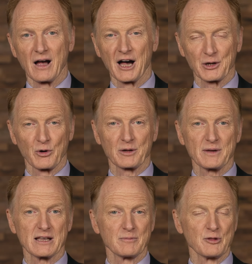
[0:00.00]
I don't want to
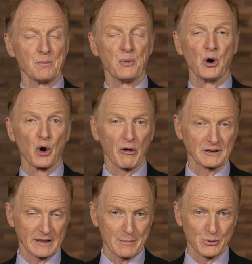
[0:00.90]
be the burr
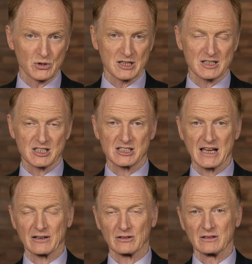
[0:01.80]
under that person's
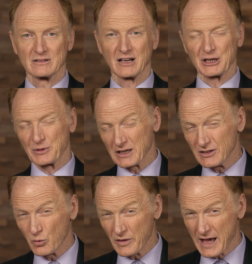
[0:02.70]
saddle. I don't want to
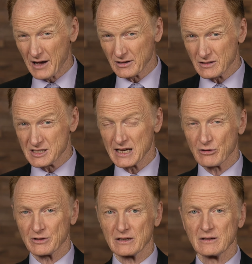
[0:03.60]
live without
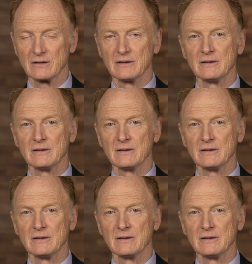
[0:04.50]
integrity.